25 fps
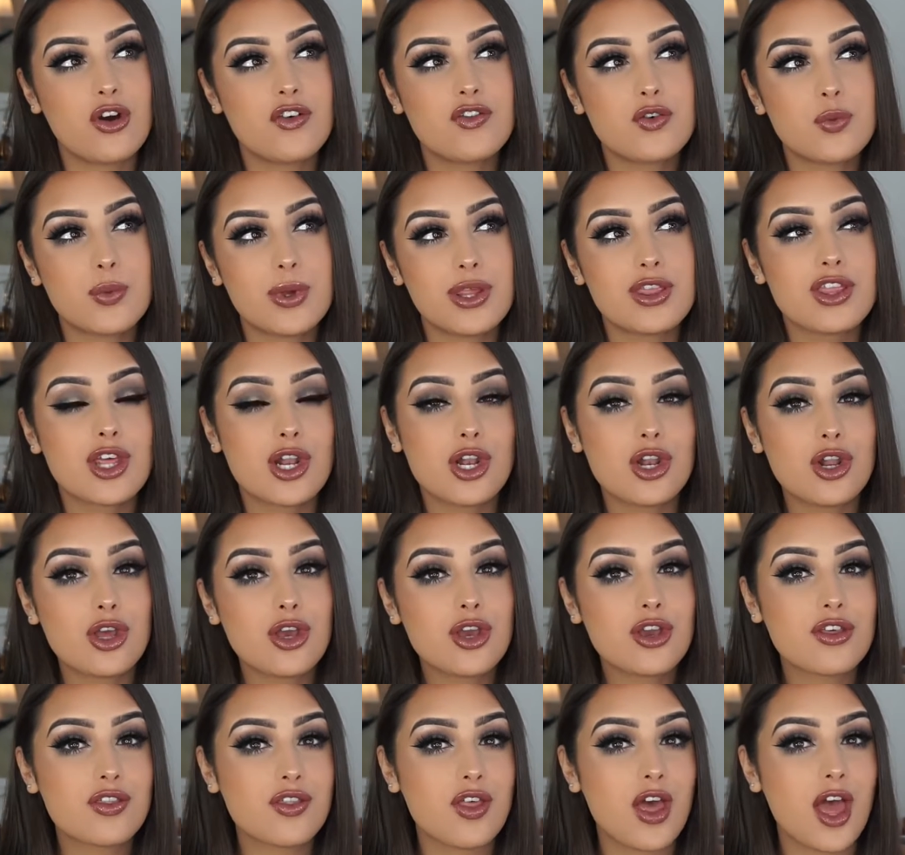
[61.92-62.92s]
off with a
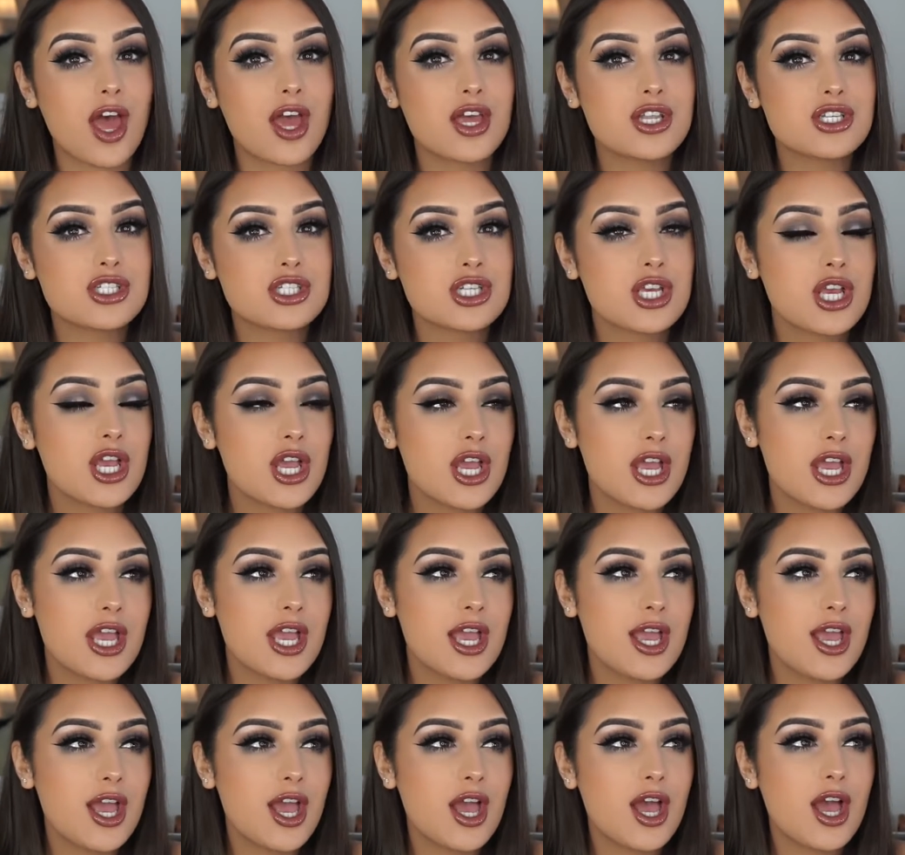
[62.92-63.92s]
look that
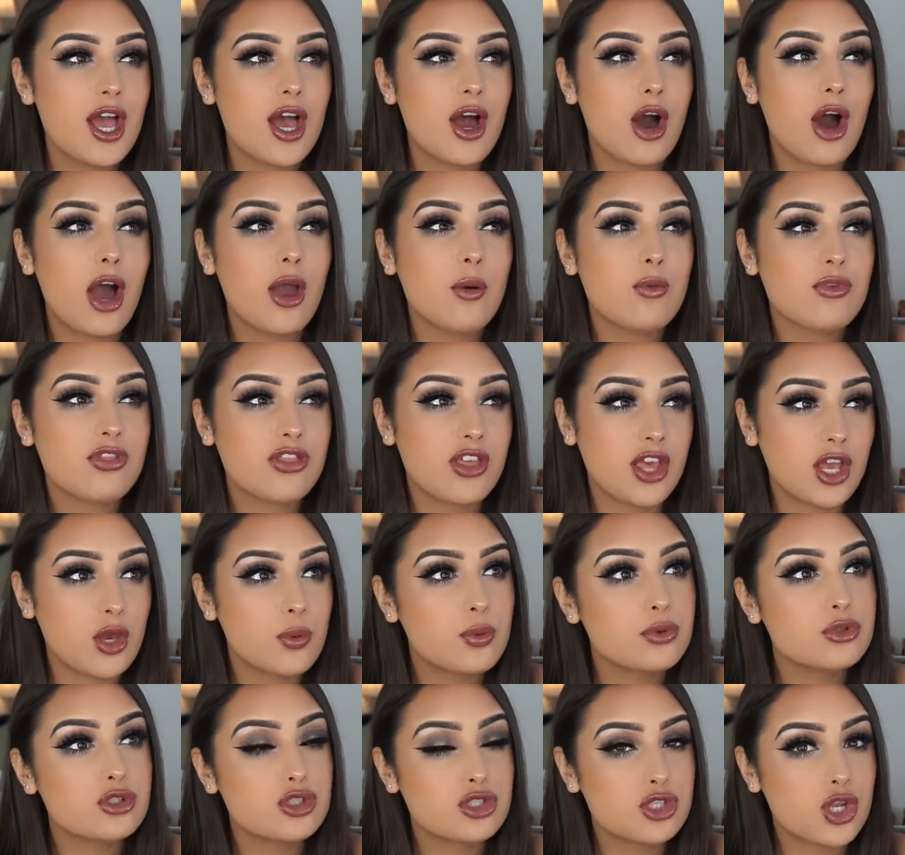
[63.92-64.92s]
I
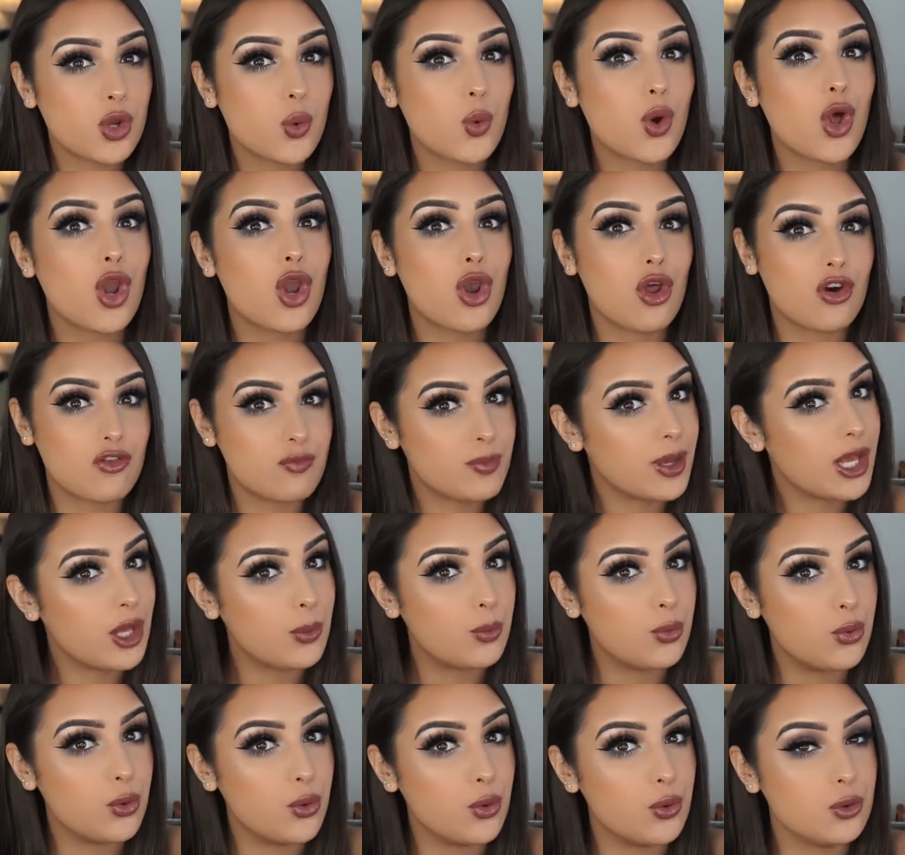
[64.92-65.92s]
think will suit a lot of
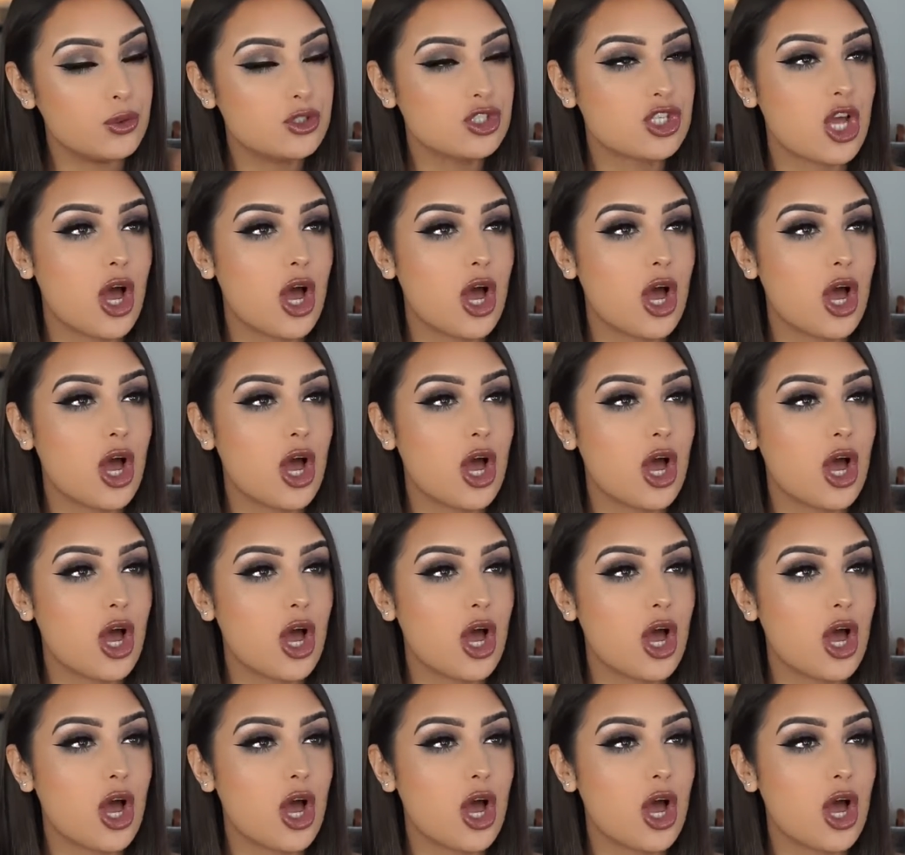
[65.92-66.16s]
people.